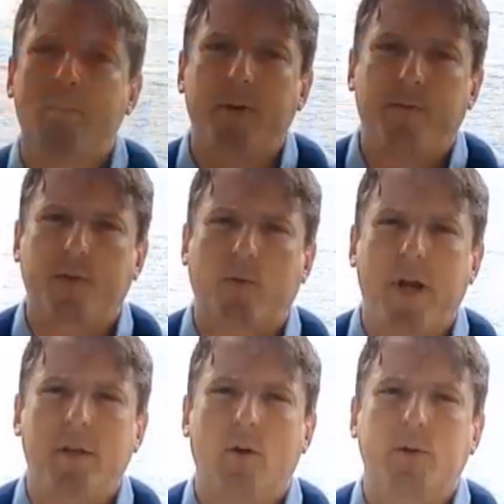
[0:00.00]
happened in 5th
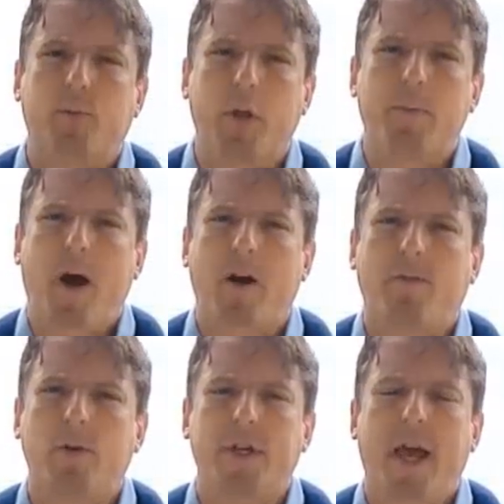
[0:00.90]
grade, though, was really
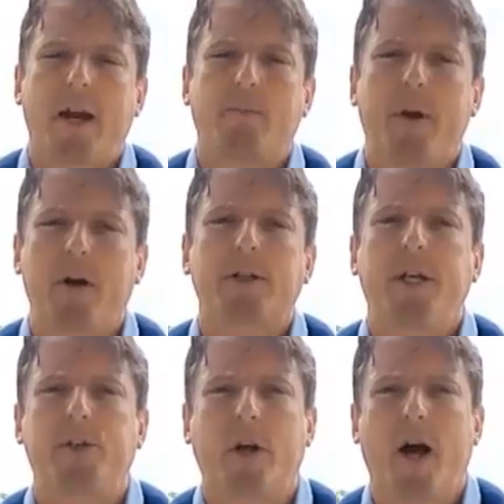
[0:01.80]
powerful, is I had a
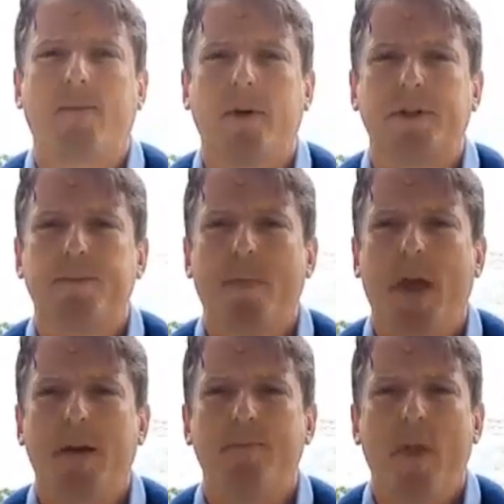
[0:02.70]
parent-teacher conference.
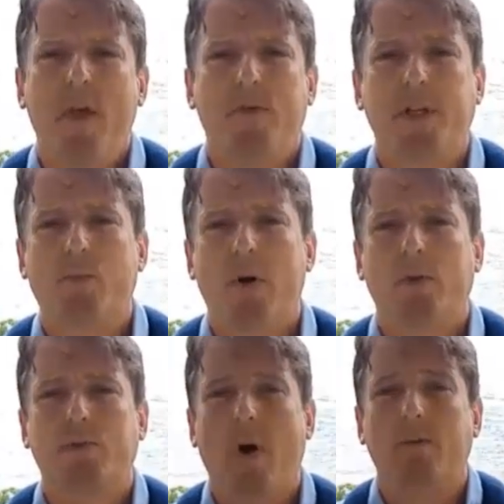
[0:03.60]
And this one
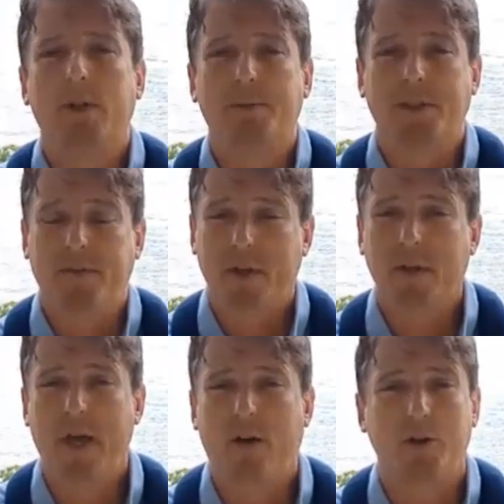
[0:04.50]
was
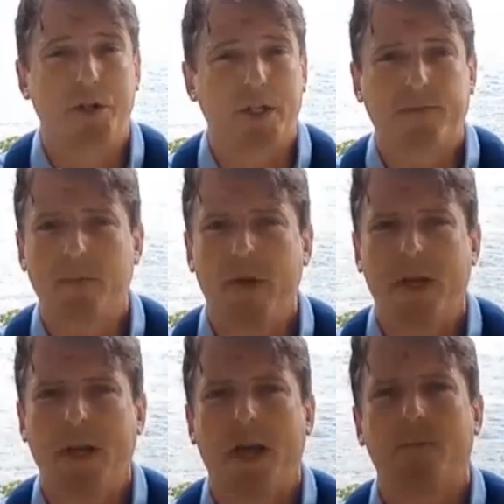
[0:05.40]
specifically held just for
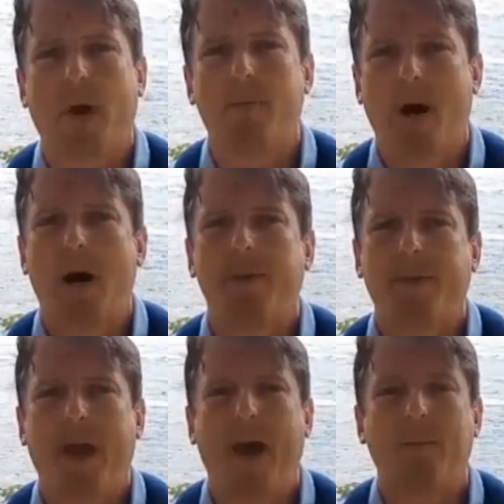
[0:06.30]
me and my mom and
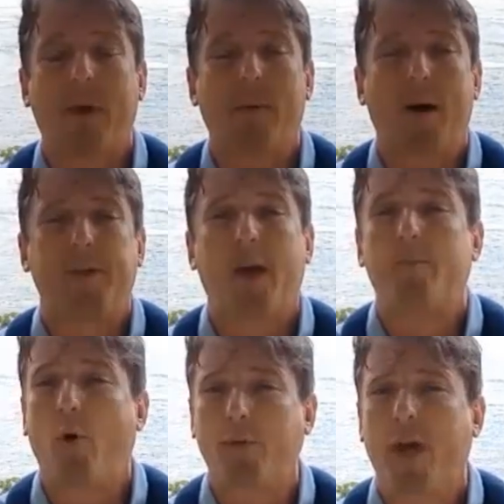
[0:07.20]
dad. And my mom and dad
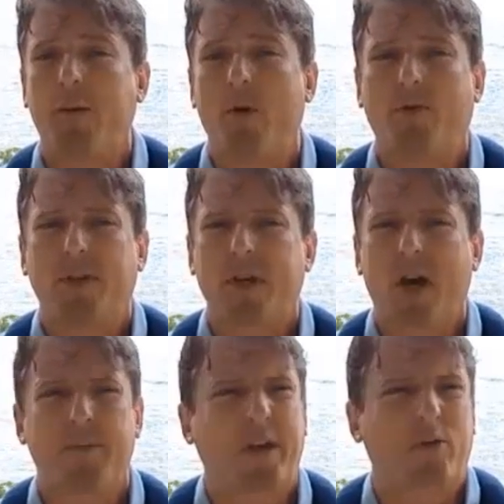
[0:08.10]
both came. The only
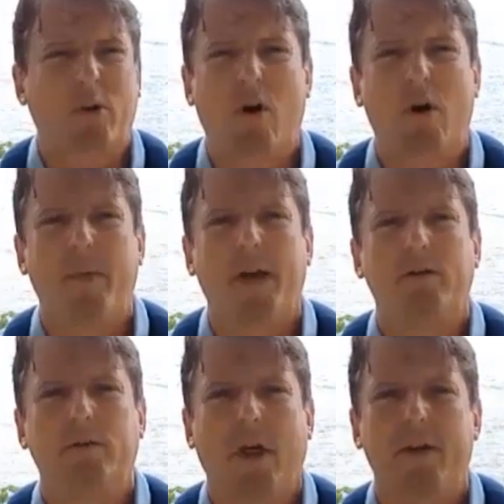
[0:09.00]
time I can recall in
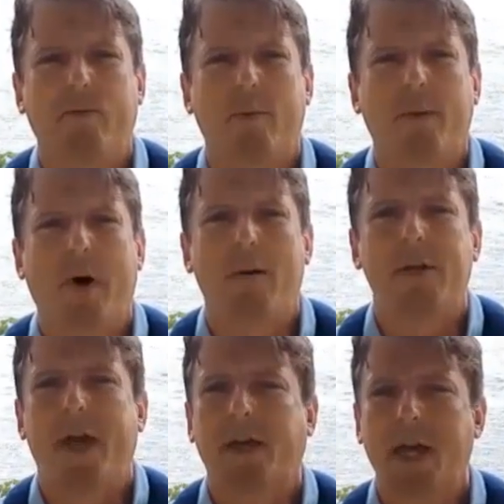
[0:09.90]
my life where my mom
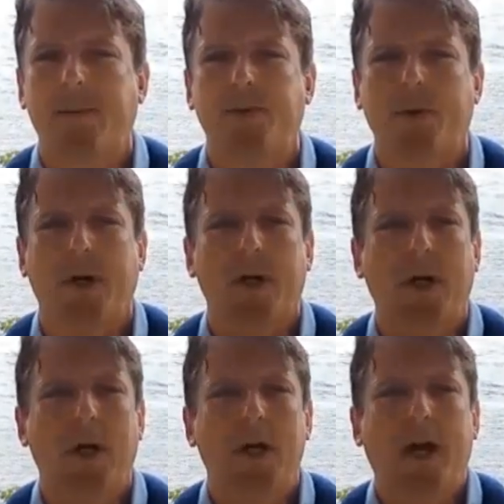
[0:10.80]
and dad came to a
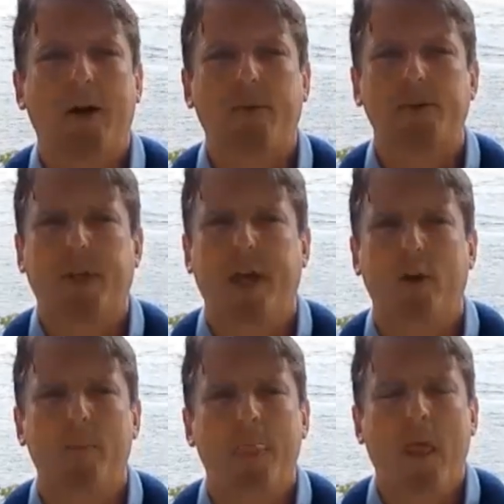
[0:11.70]
conference
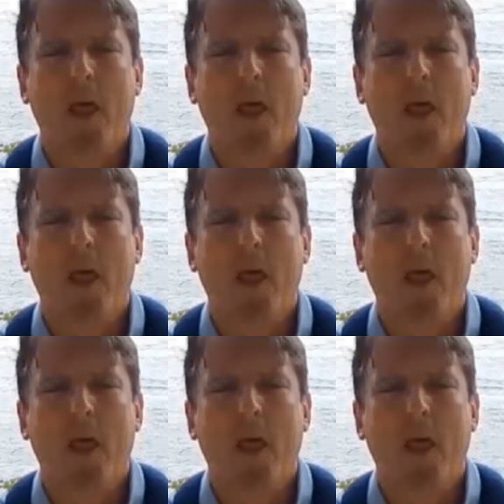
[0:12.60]
together.